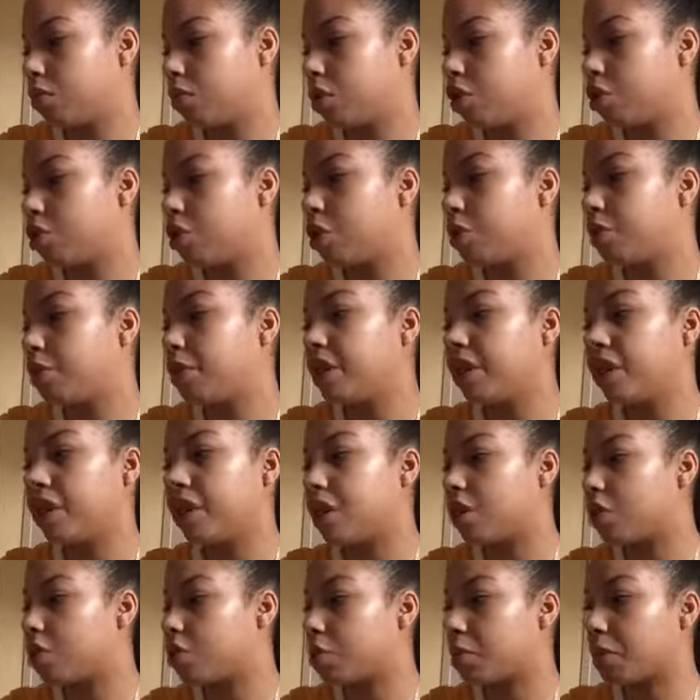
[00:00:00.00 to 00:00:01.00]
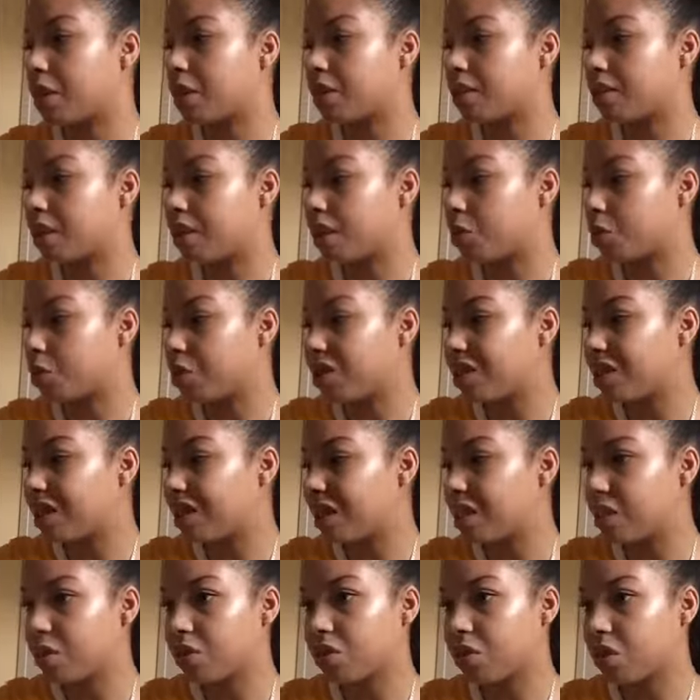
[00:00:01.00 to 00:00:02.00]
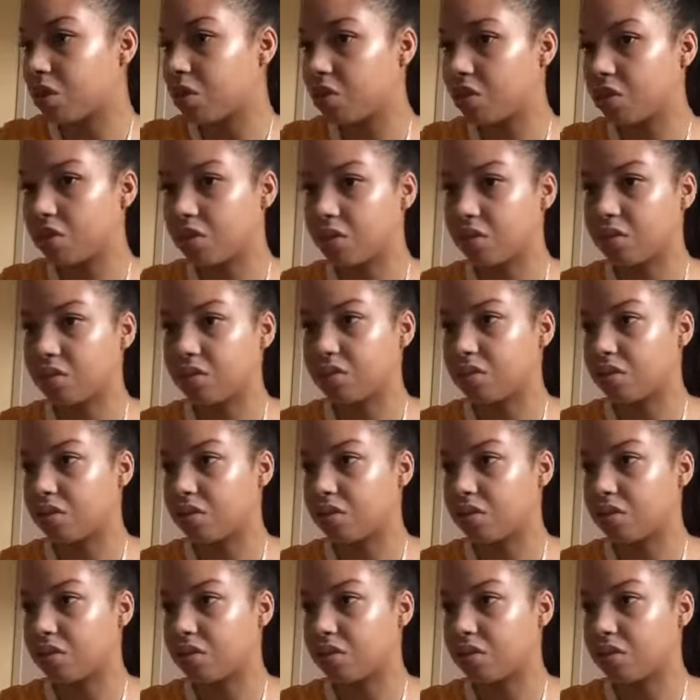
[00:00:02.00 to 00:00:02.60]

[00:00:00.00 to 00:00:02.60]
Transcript: There's too many things on my side. What the hell's going on?